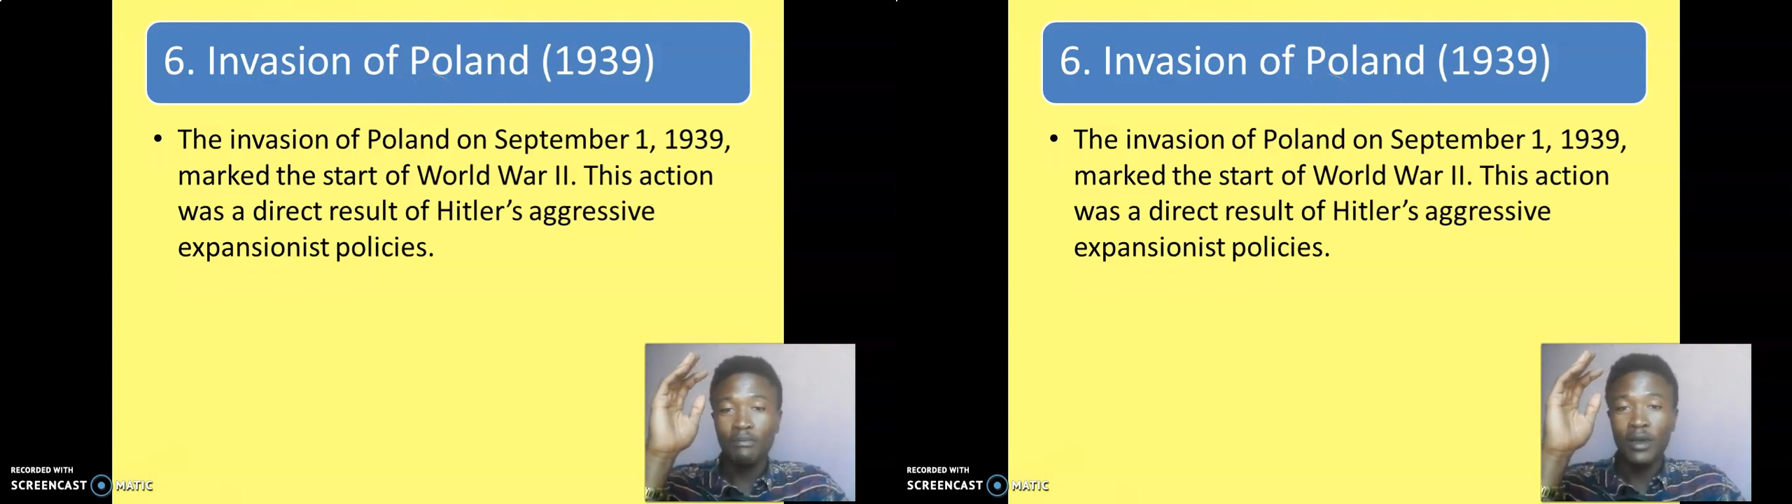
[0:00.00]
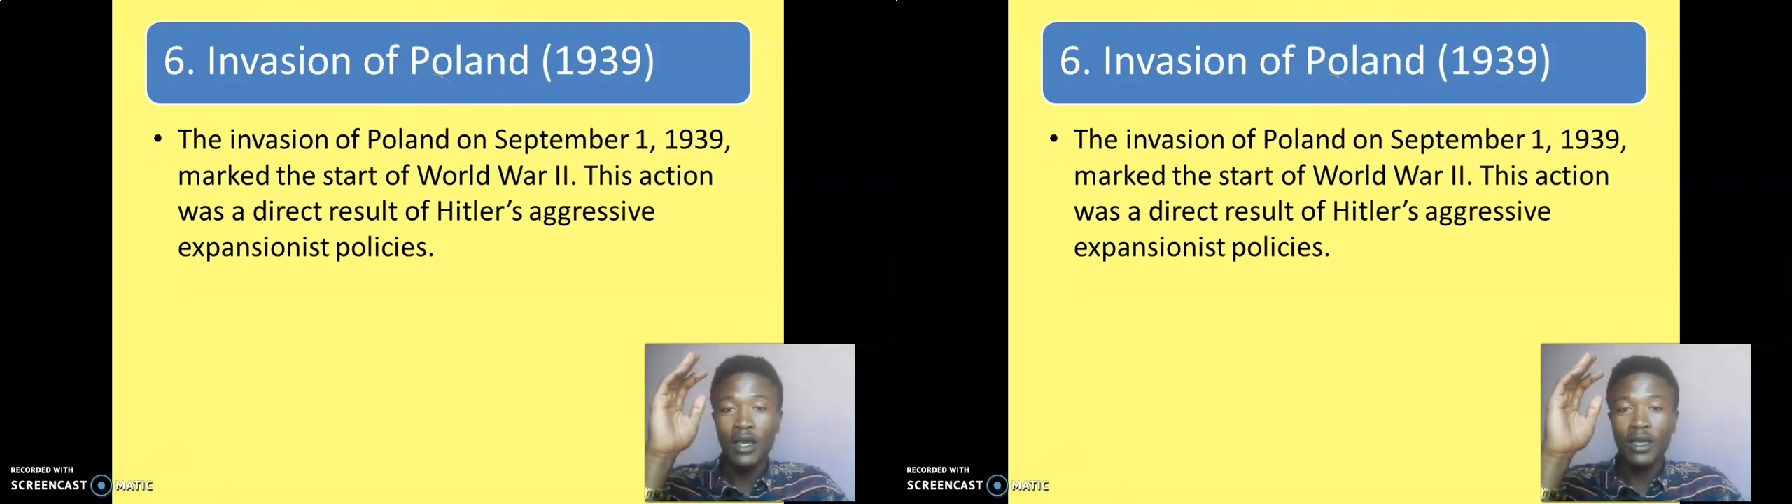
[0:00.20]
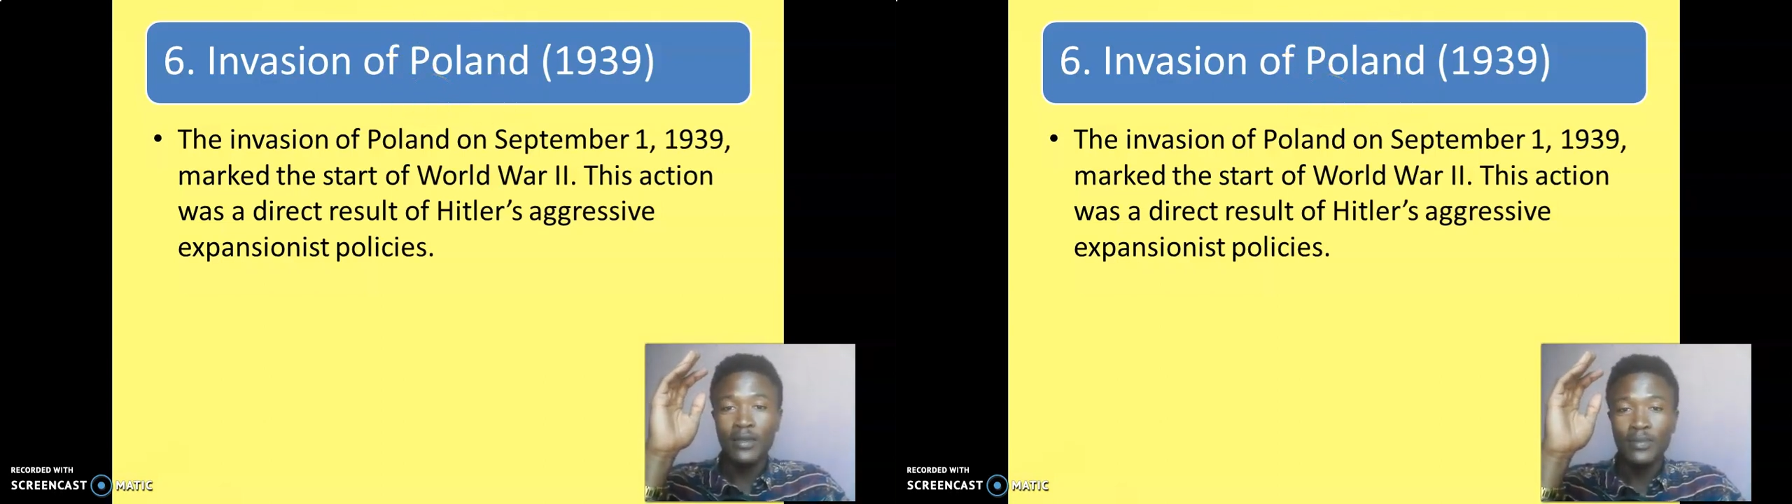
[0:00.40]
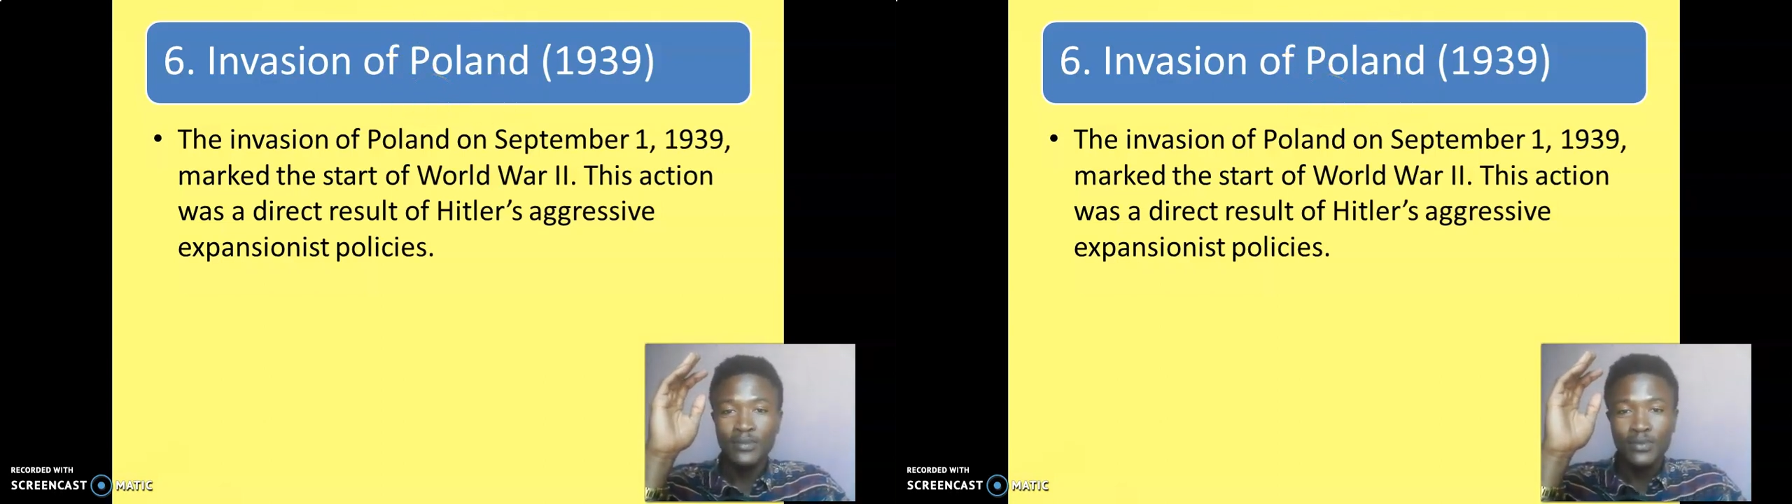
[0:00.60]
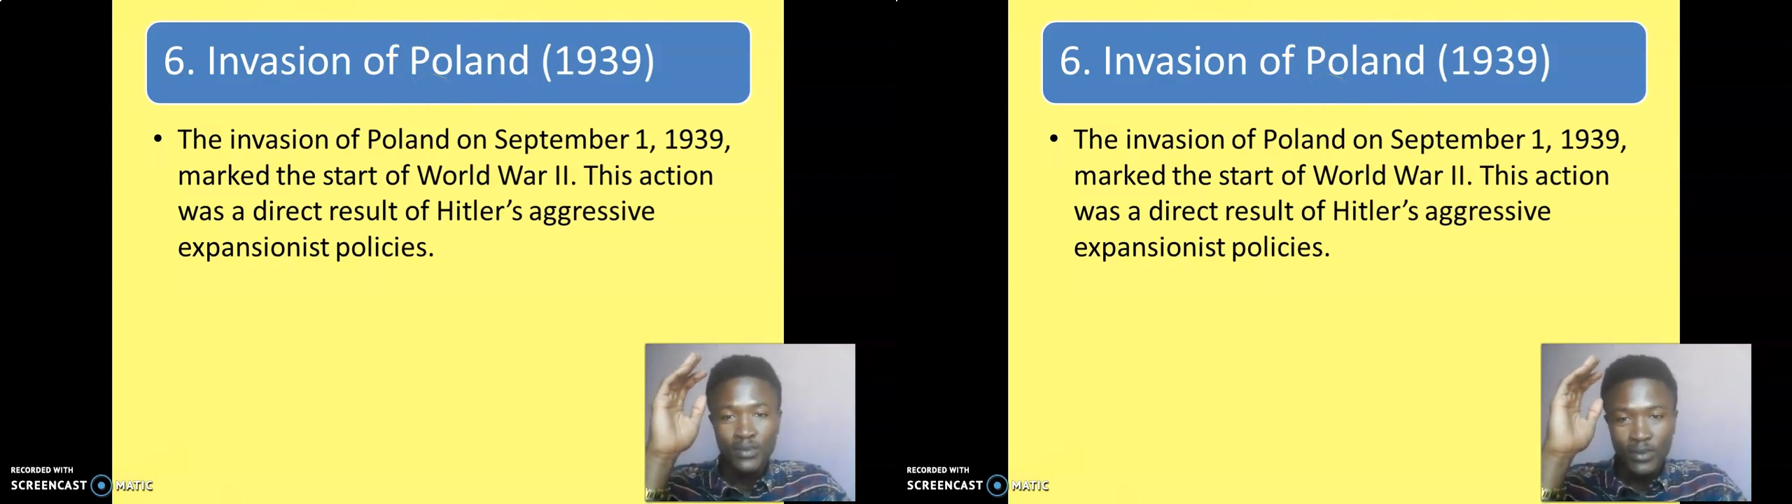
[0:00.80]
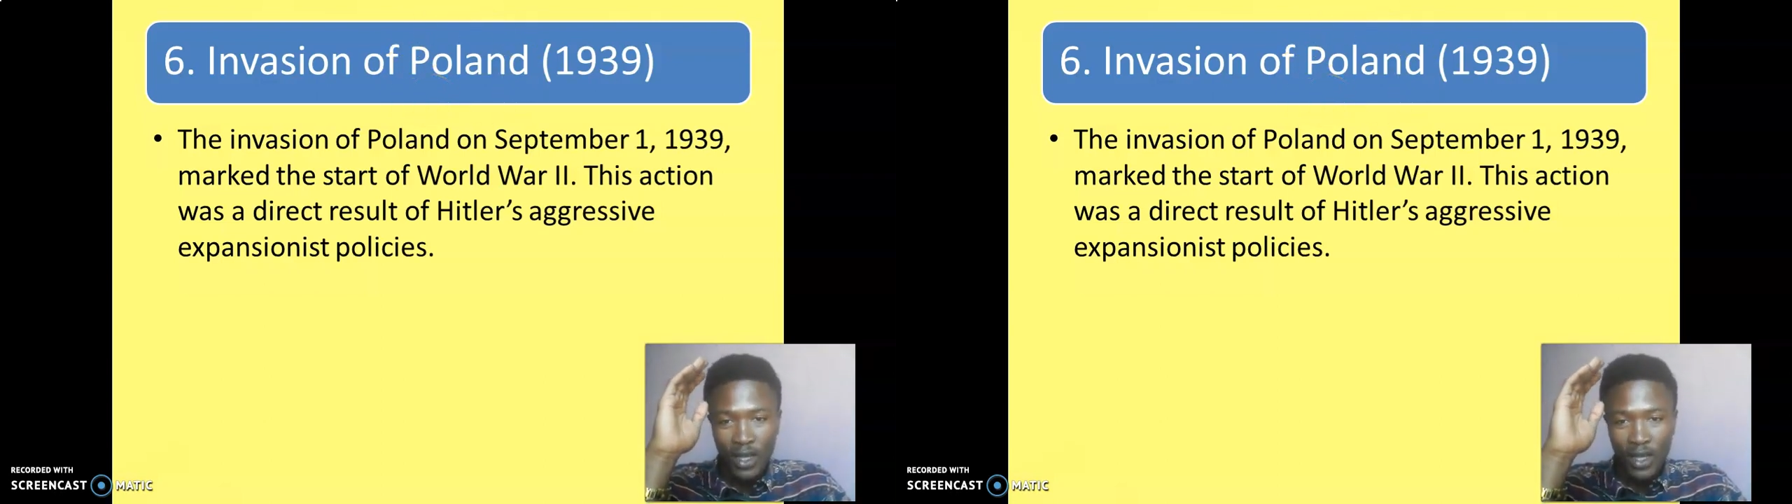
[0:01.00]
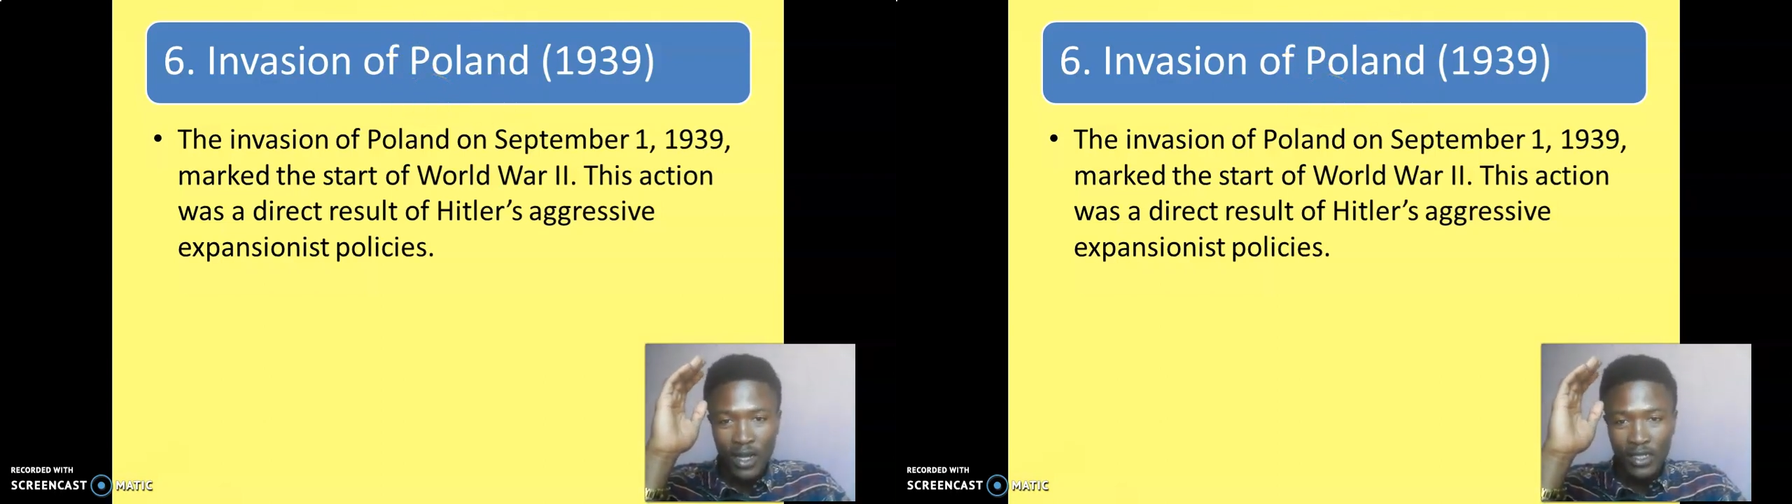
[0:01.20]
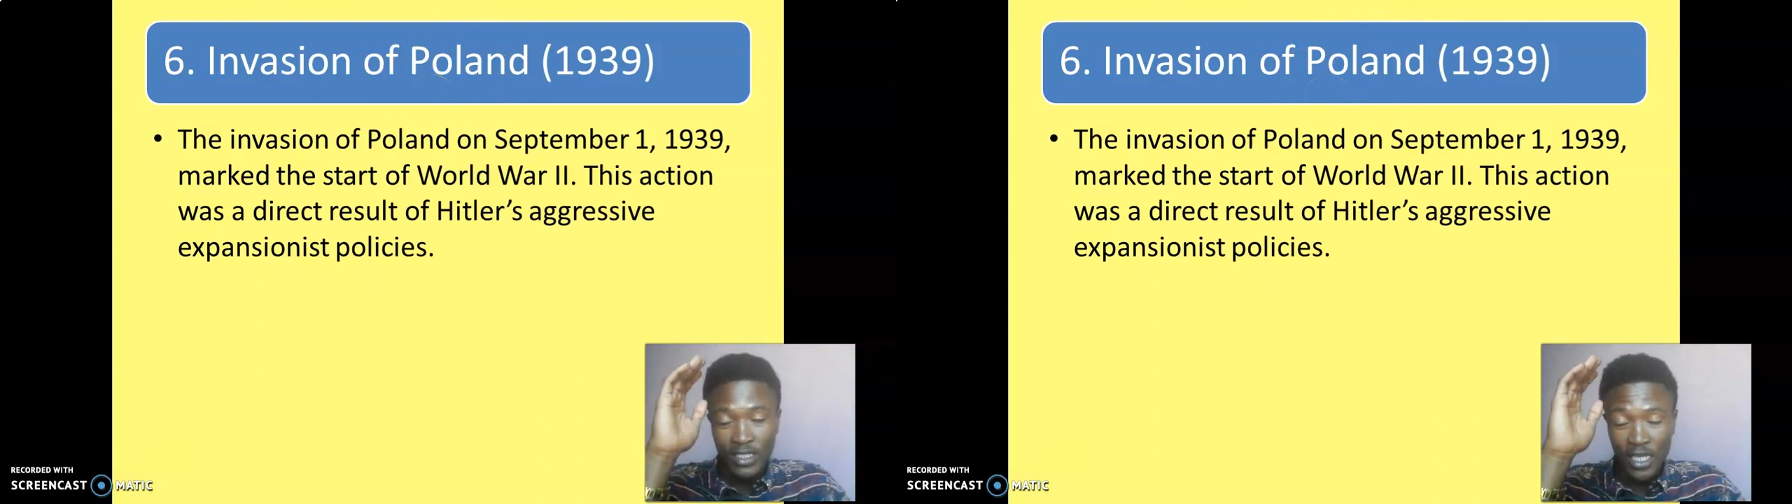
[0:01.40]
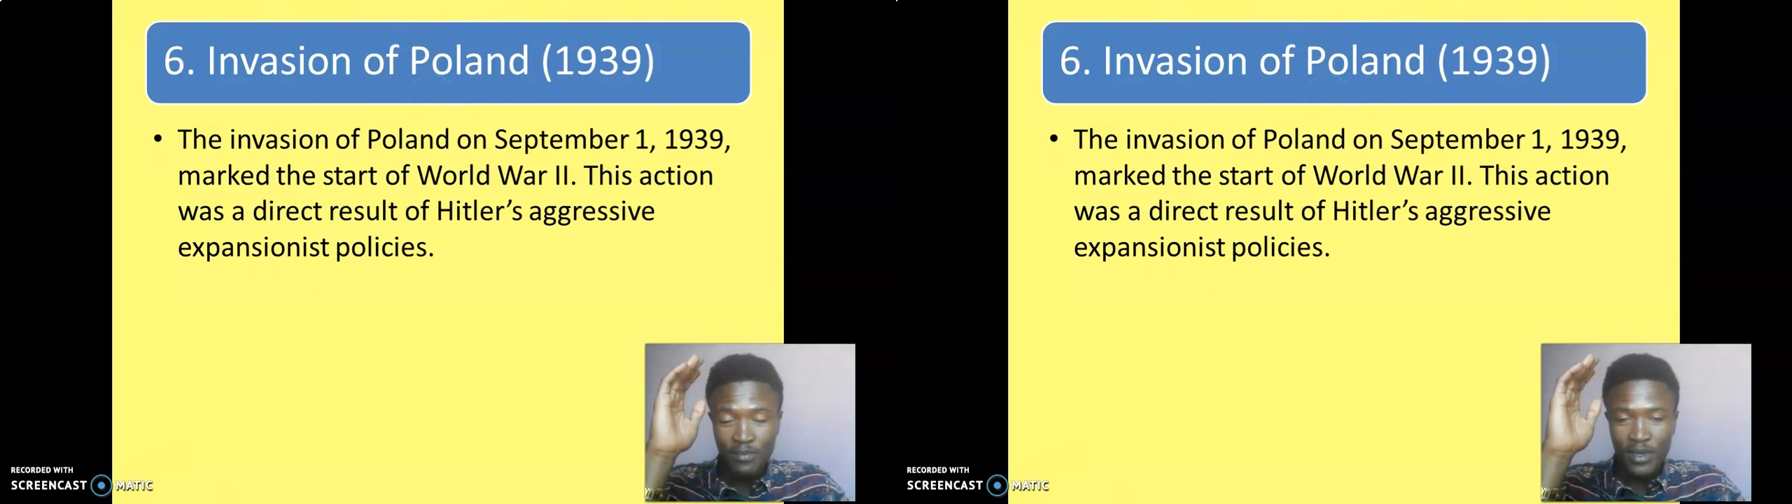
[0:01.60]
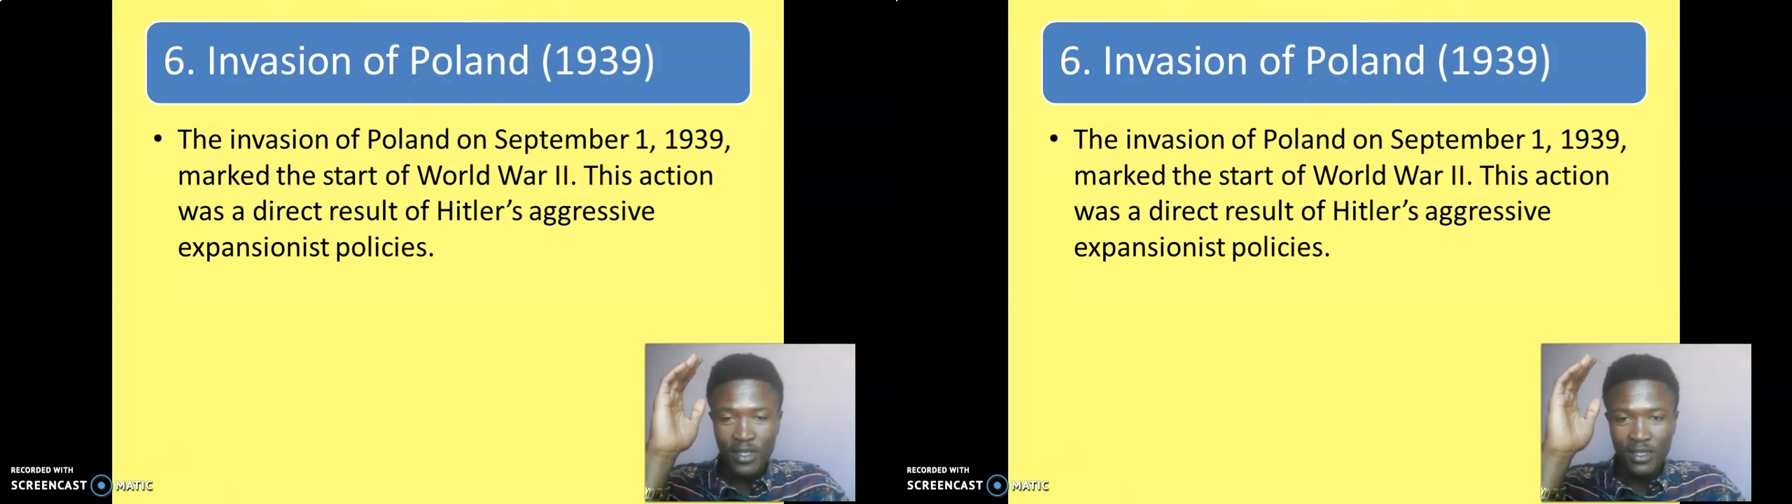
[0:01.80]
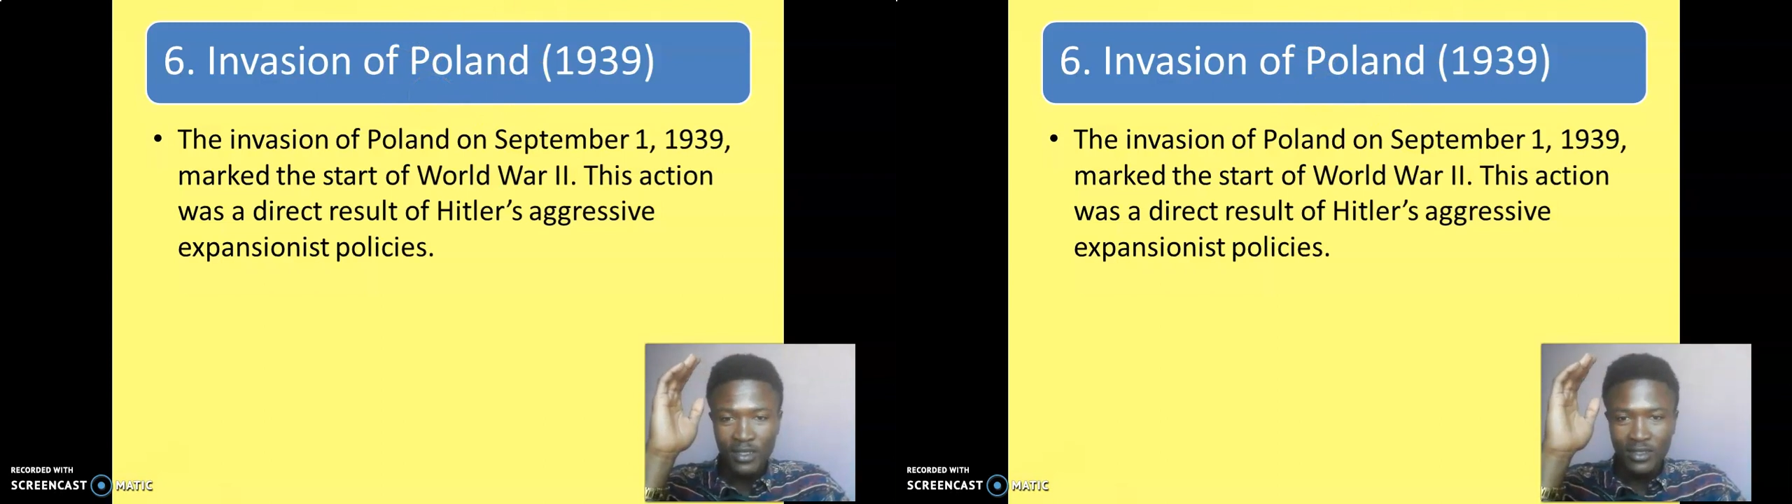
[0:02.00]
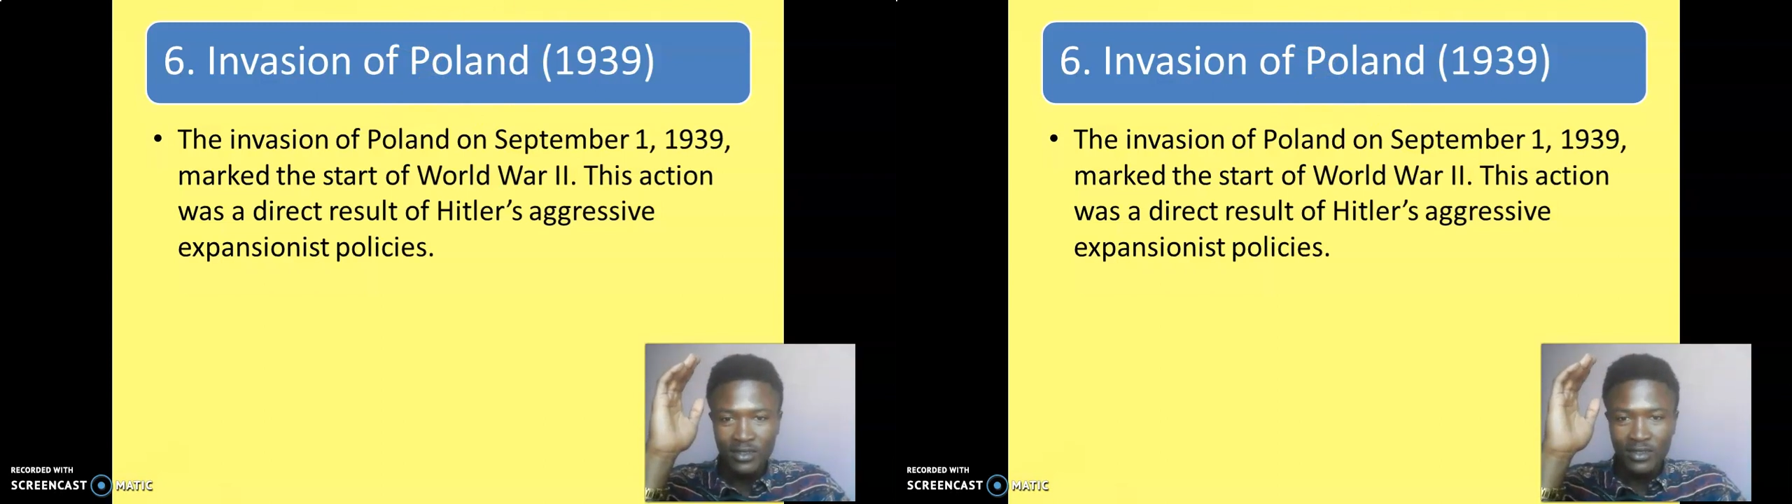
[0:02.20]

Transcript: by Germany,